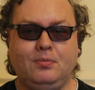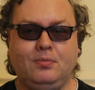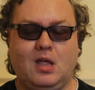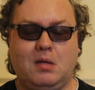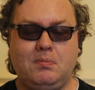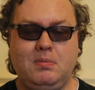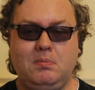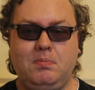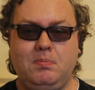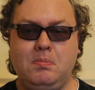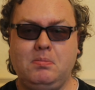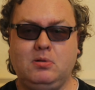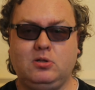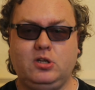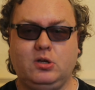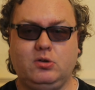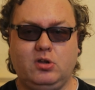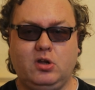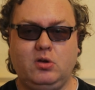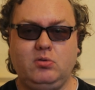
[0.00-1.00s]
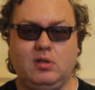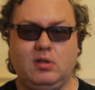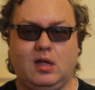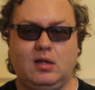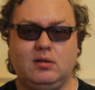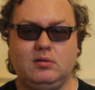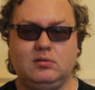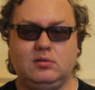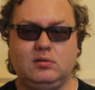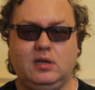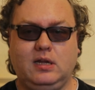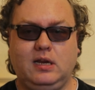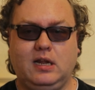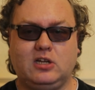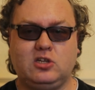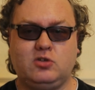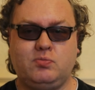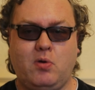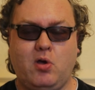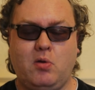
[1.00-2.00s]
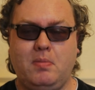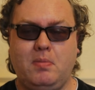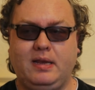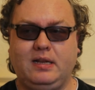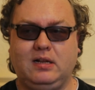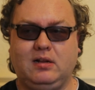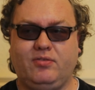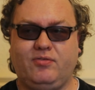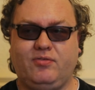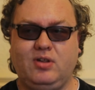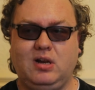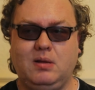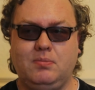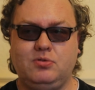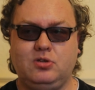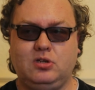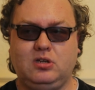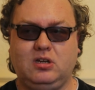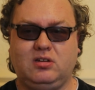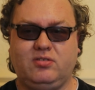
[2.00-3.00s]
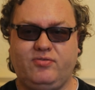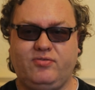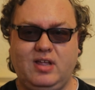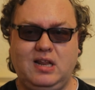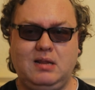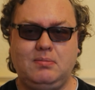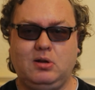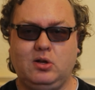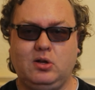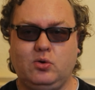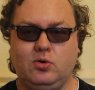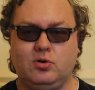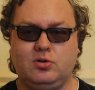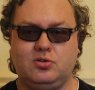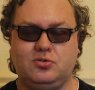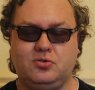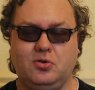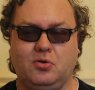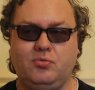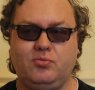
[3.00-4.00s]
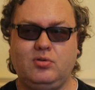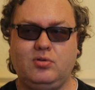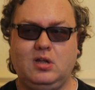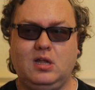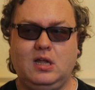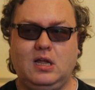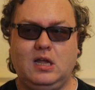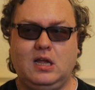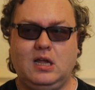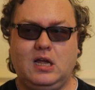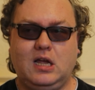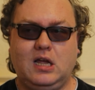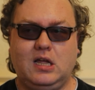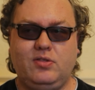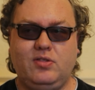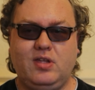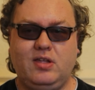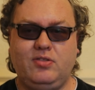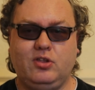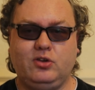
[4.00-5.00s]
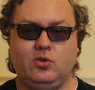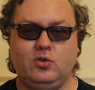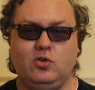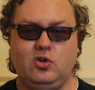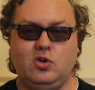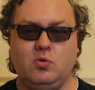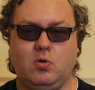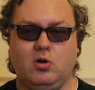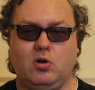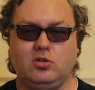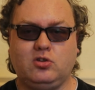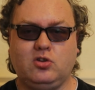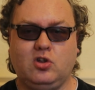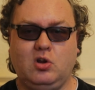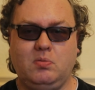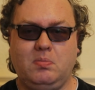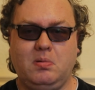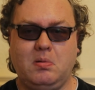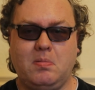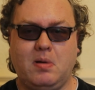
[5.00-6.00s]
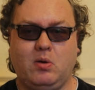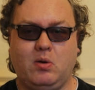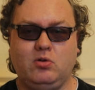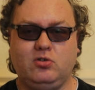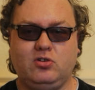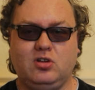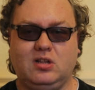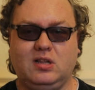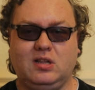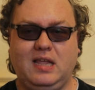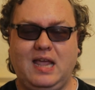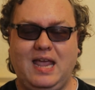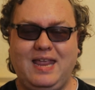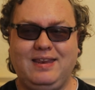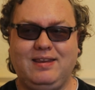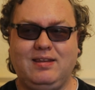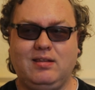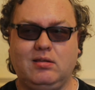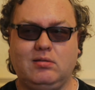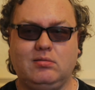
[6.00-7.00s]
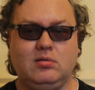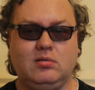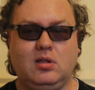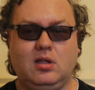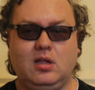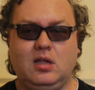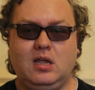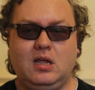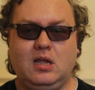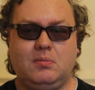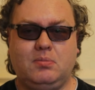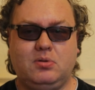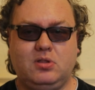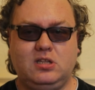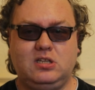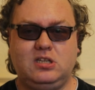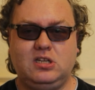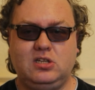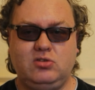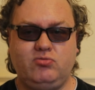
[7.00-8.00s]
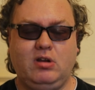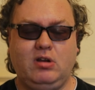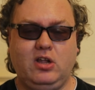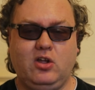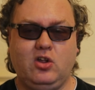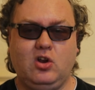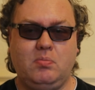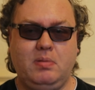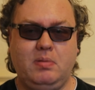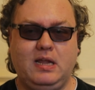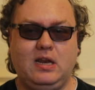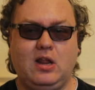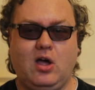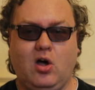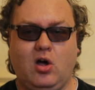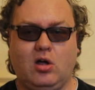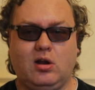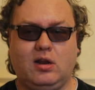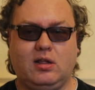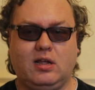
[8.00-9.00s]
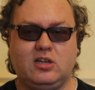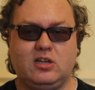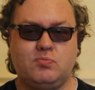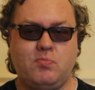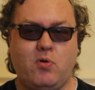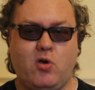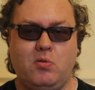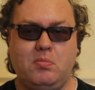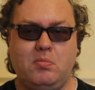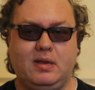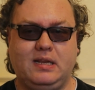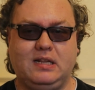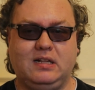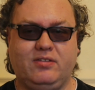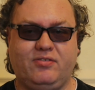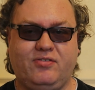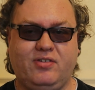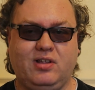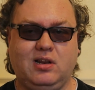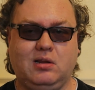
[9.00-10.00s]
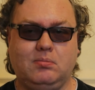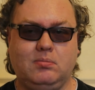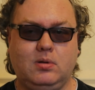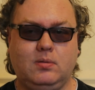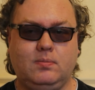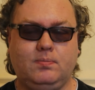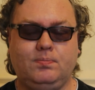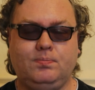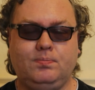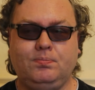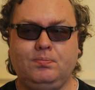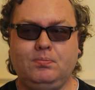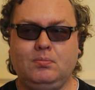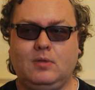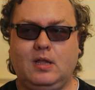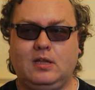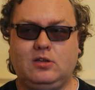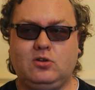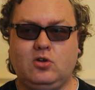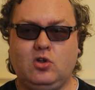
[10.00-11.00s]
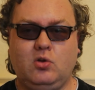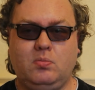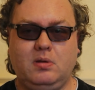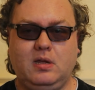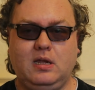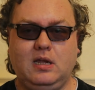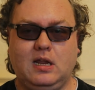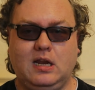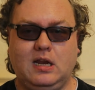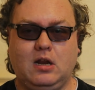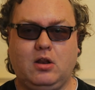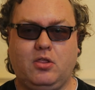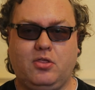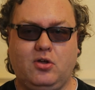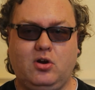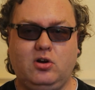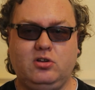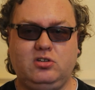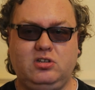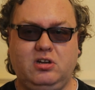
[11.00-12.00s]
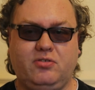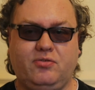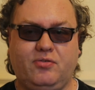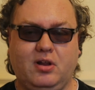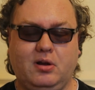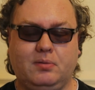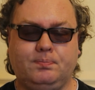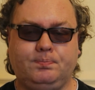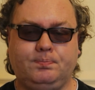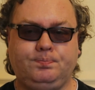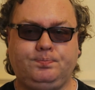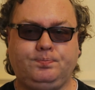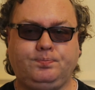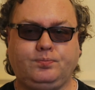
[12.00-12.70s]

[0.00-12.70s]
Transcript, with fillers: I mean, people do do that in experimental films, they just film a load of stuff and then they don't know what it's going to be about until the end. But this isn't really going to be an art experimental film. It's going to be an anthology film,